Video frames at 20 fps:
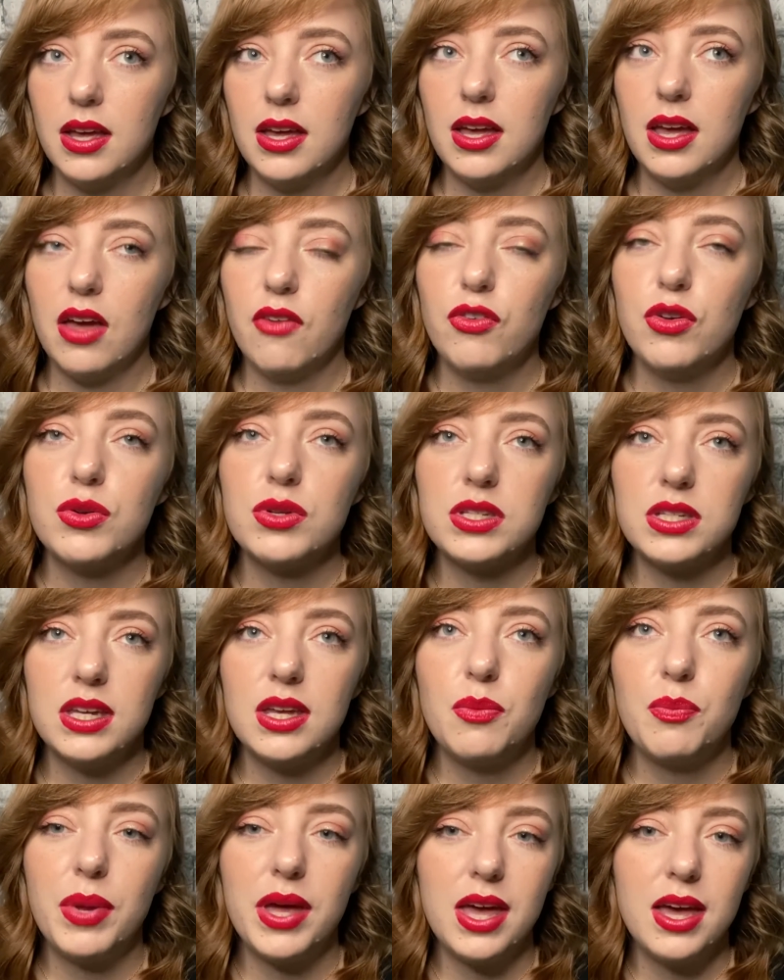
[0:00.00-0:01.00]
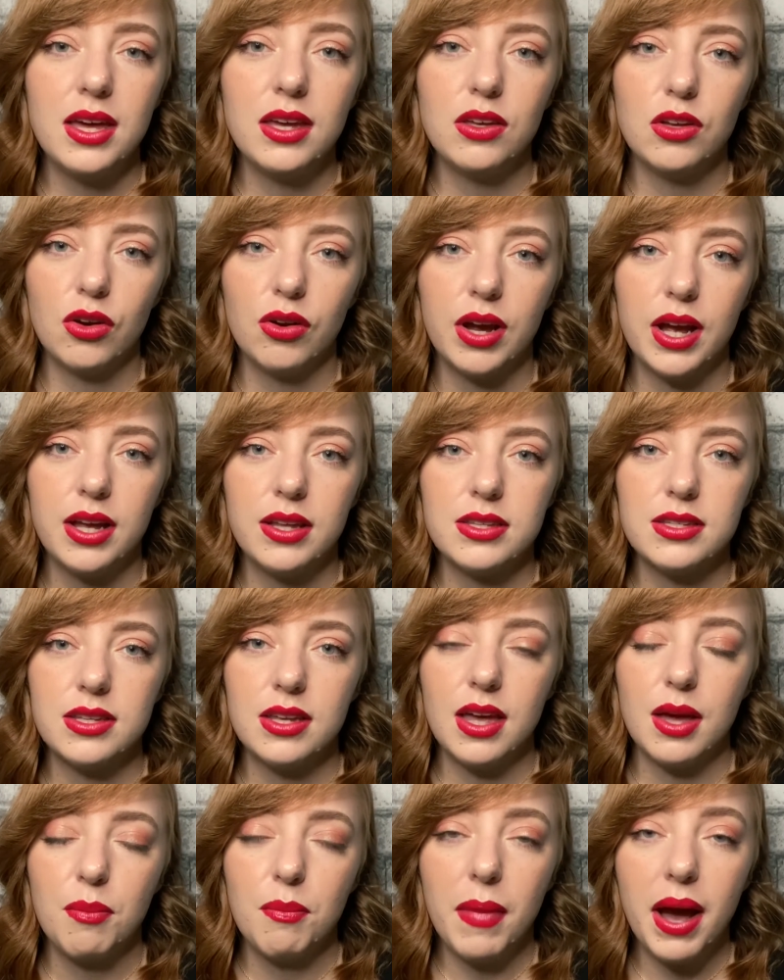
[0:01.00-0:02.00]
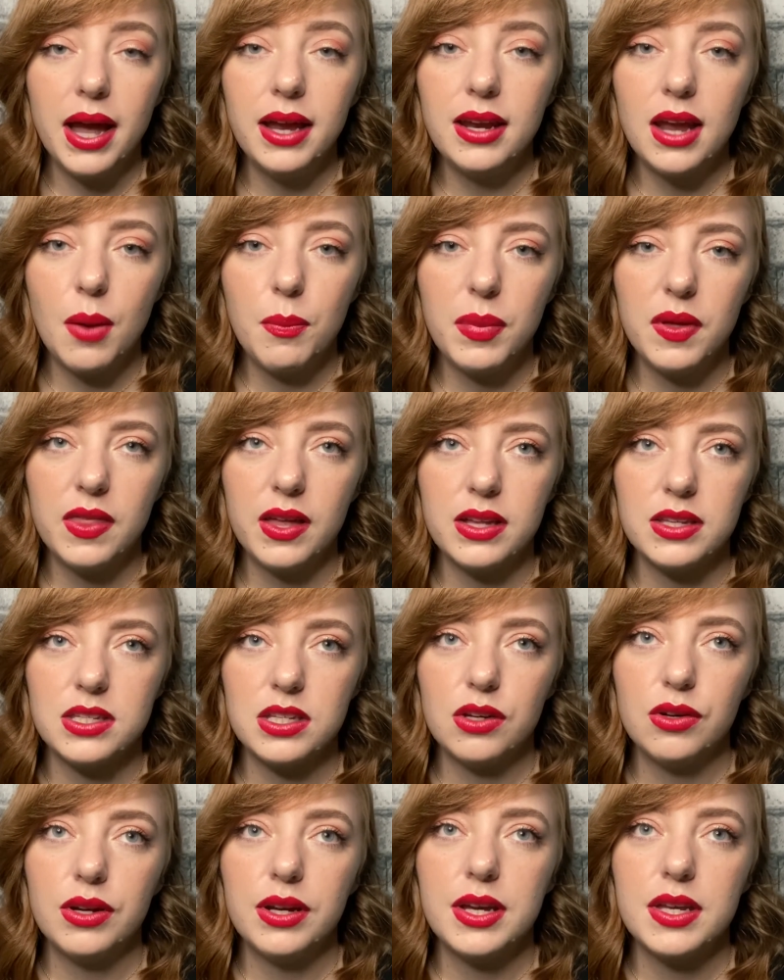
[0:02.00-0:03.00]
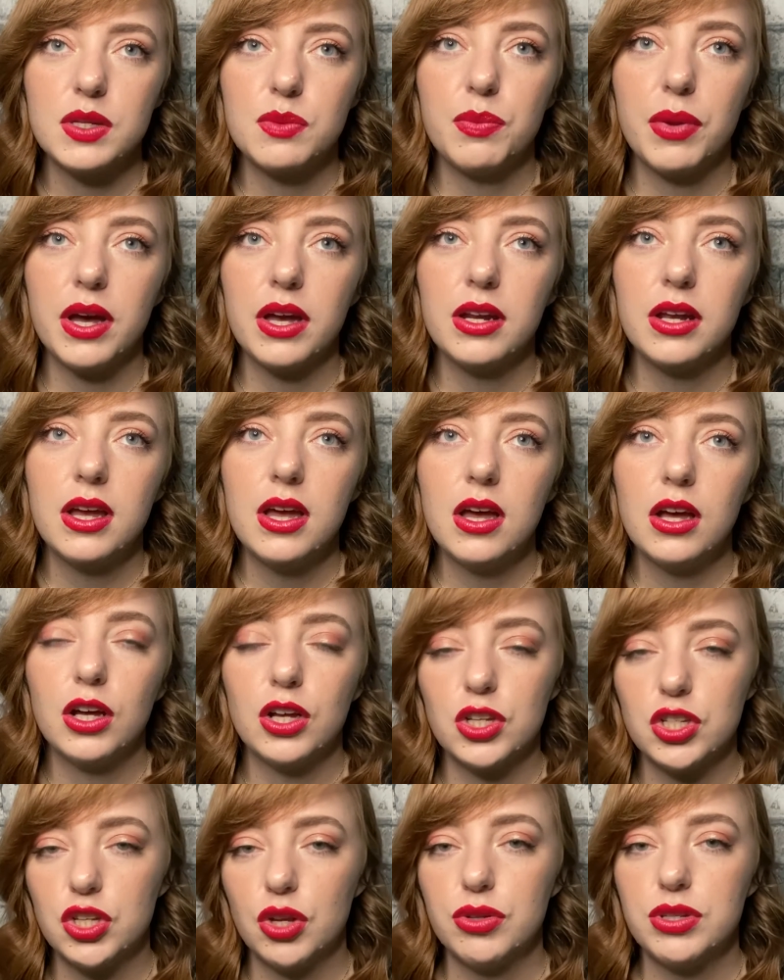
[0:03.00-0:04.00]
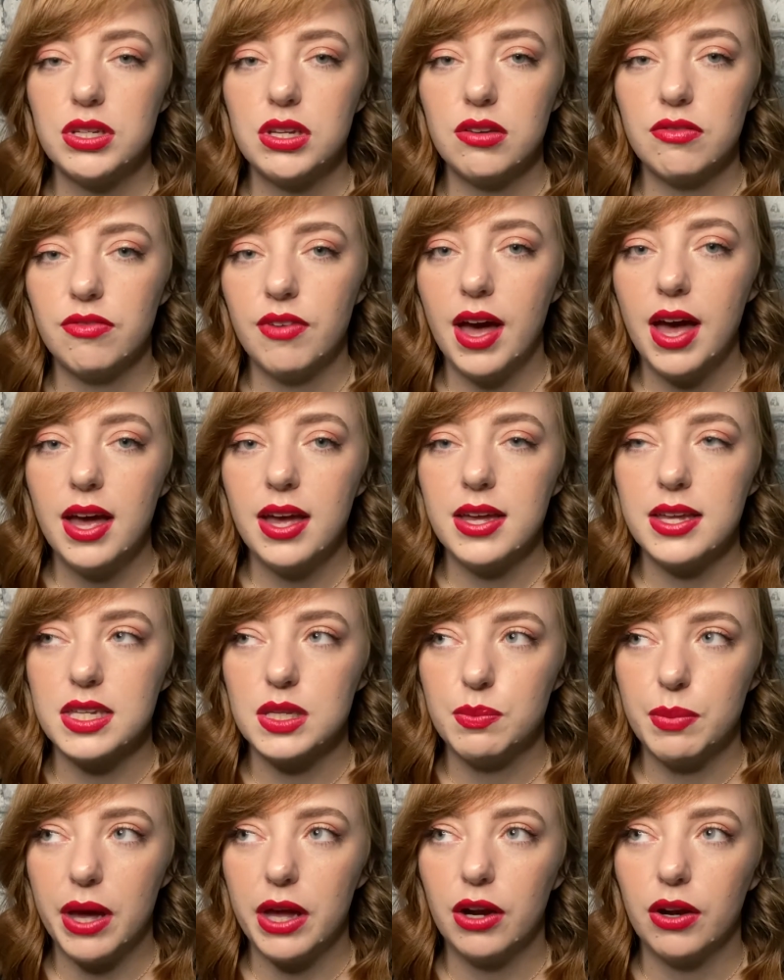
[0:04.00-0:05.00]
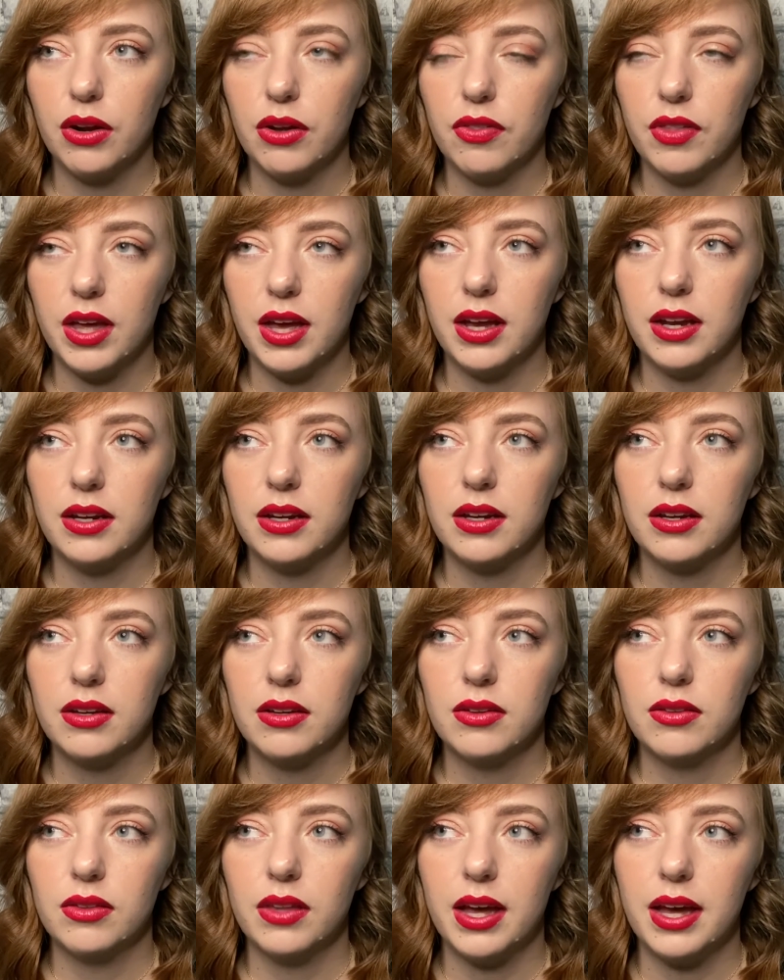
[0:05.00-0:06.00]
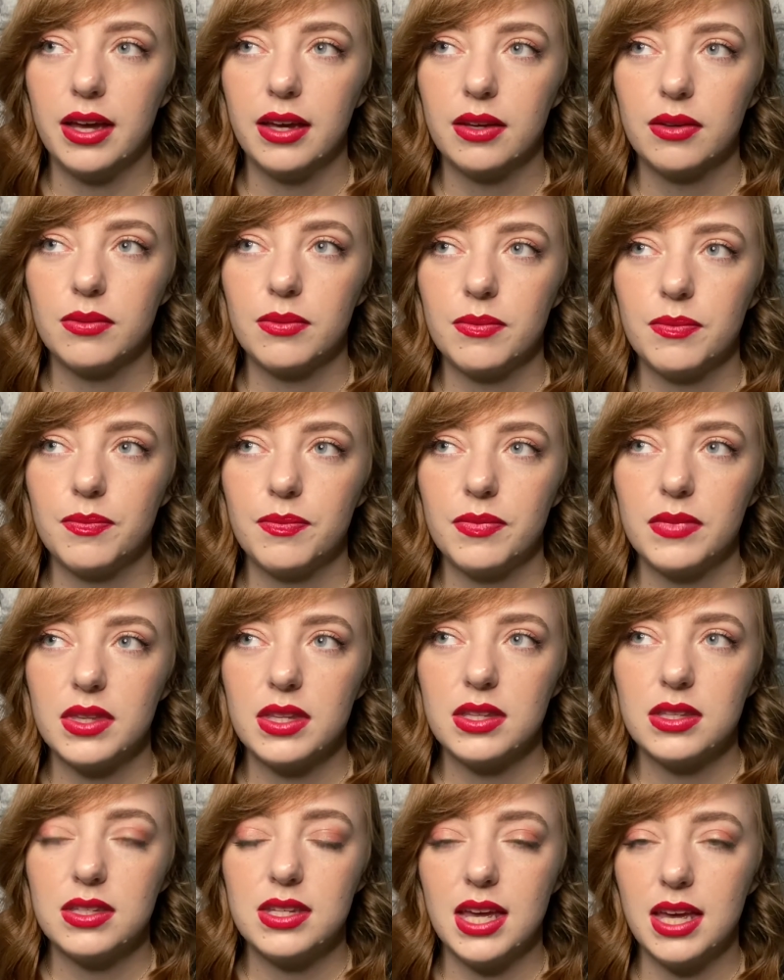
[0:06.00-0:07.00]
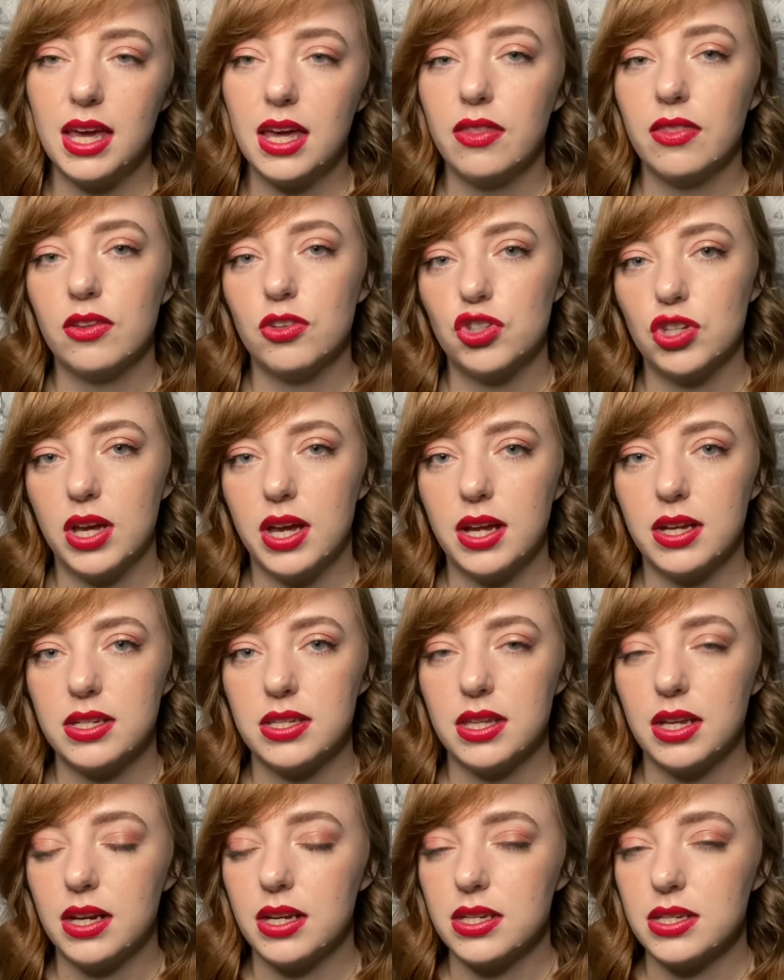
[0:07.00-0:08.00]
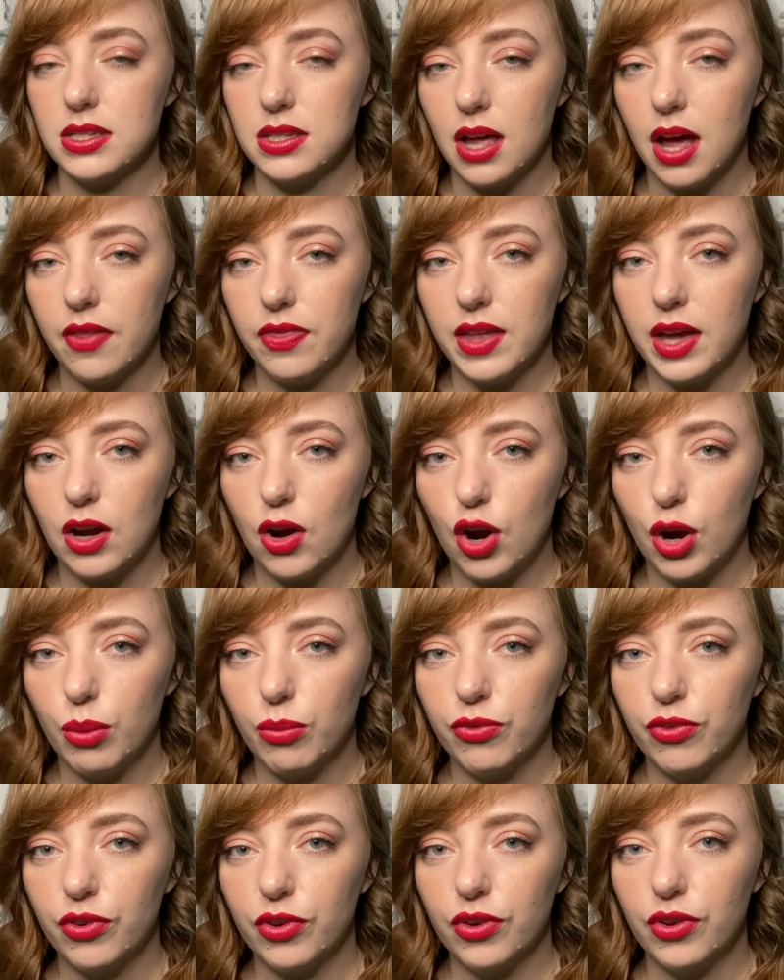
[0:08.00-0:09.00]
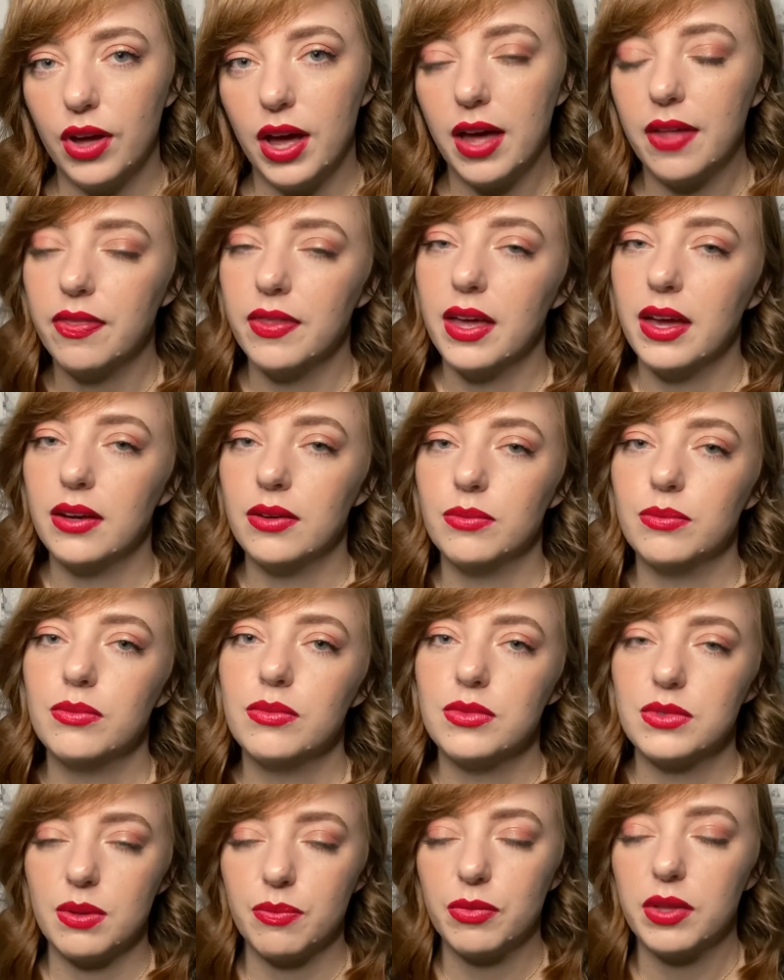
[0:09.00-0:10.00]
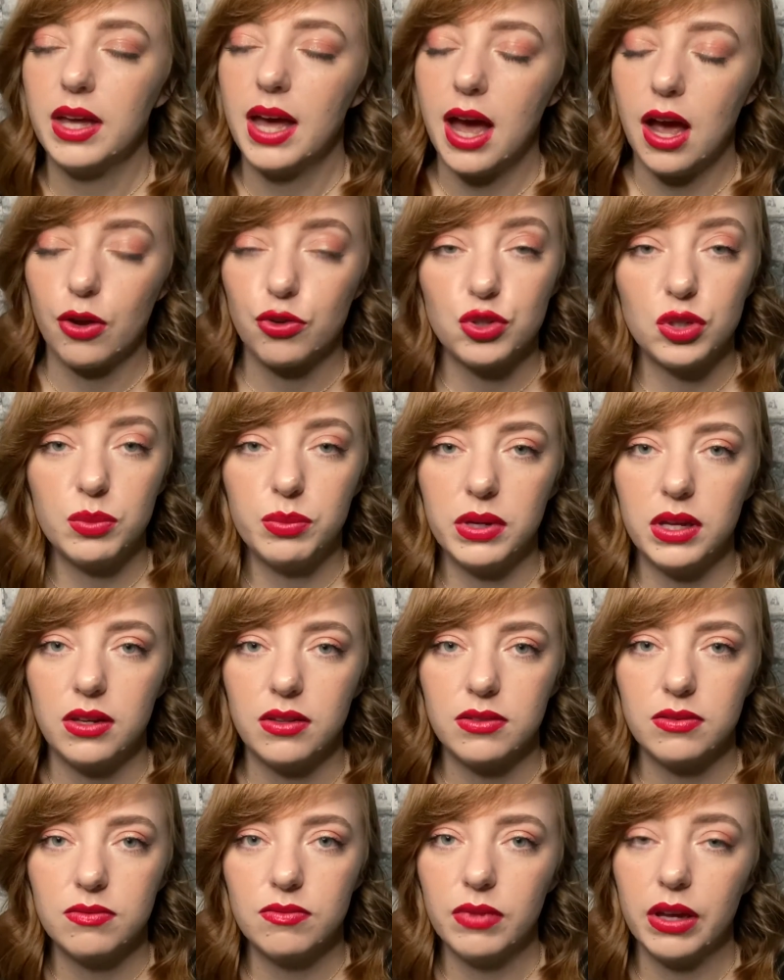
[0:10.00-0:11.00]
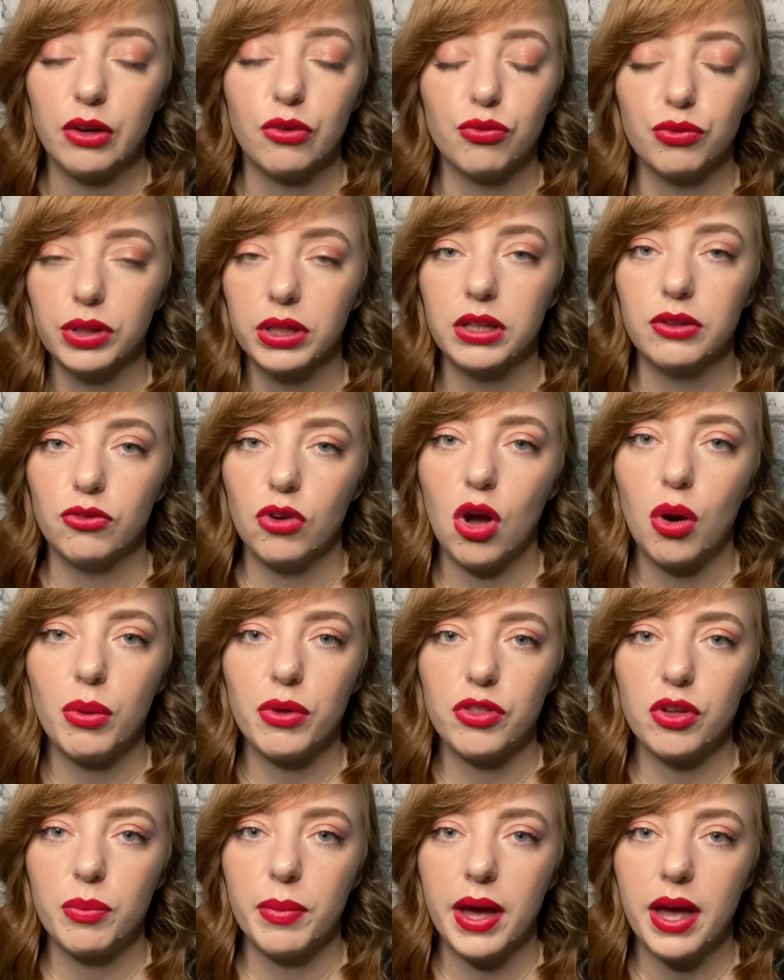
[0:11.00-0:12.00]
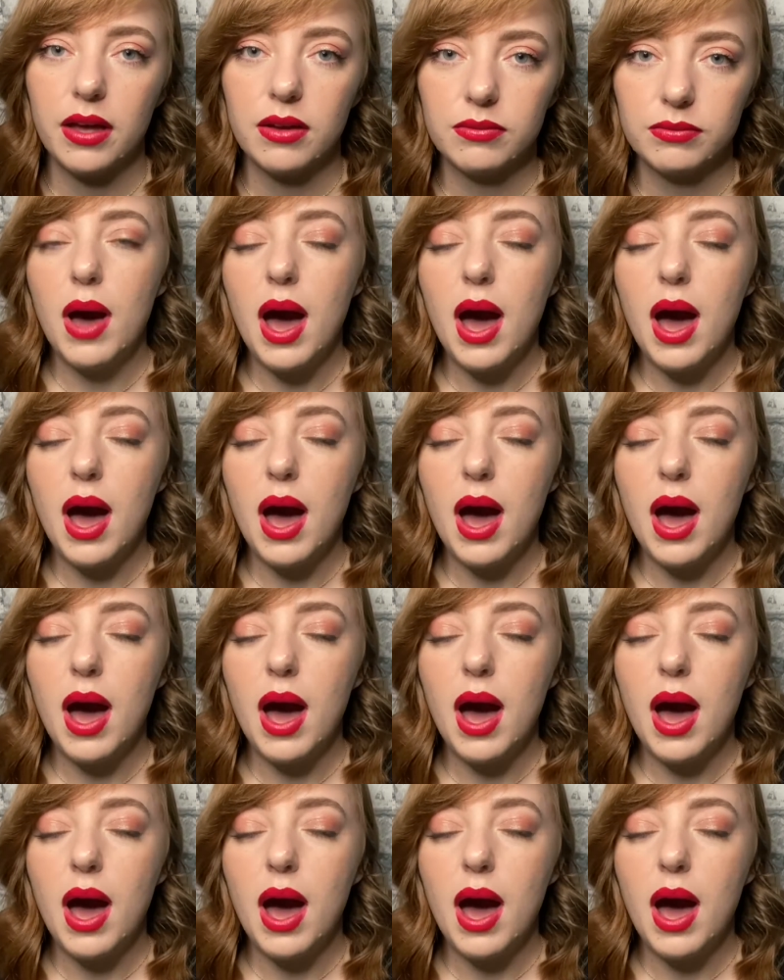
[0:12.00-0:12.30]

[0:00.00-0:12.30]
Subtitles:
If you see pink urates, it might not be that serious, but consulting a vet is better than like taking the chance that it's not that harmful and then something actually being like really wrong with your pet.